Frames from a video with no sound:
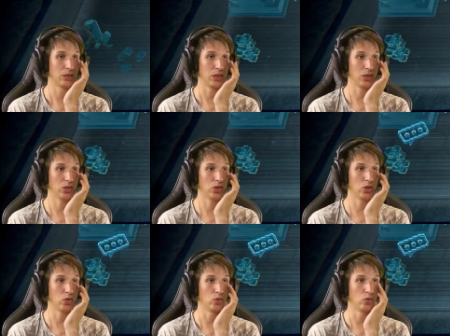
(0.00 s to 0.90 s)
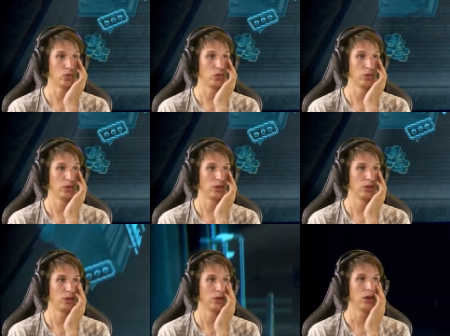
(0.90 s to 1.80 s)
Here you go.
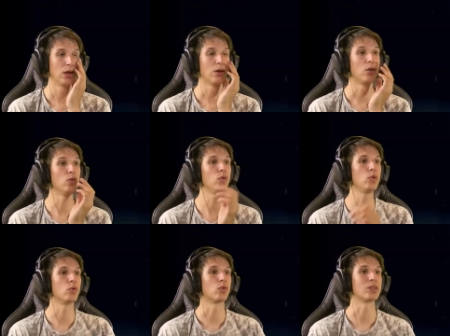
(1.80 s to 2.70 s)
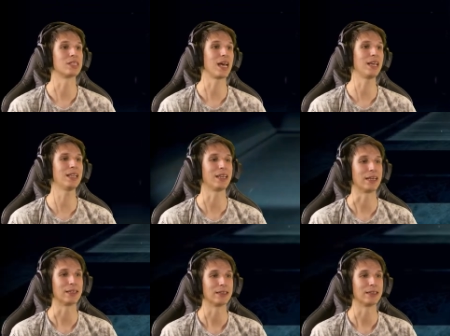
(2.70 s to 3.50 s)
Ooh, recycling.